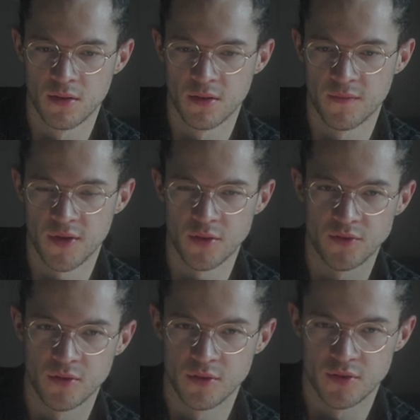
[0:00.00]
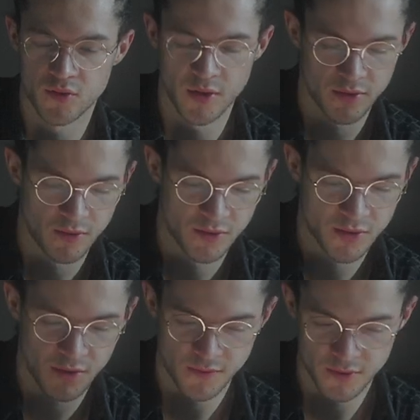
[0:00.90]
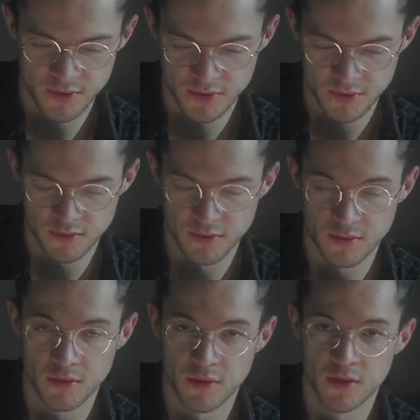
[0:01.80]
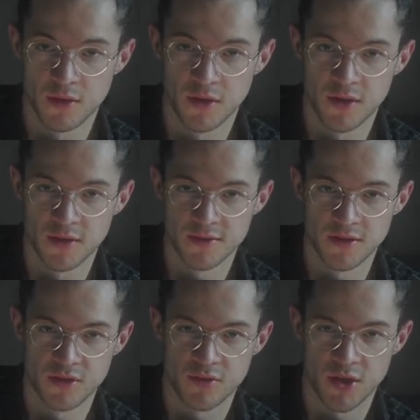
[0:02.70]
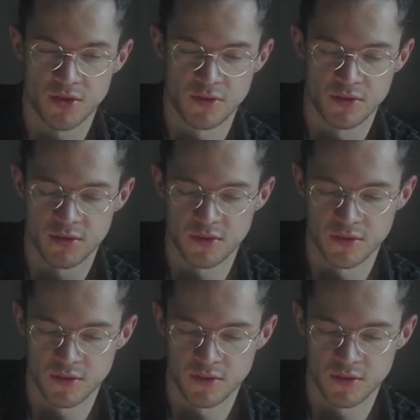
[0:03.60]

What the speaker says: if I go straight to the surface, it's distractions.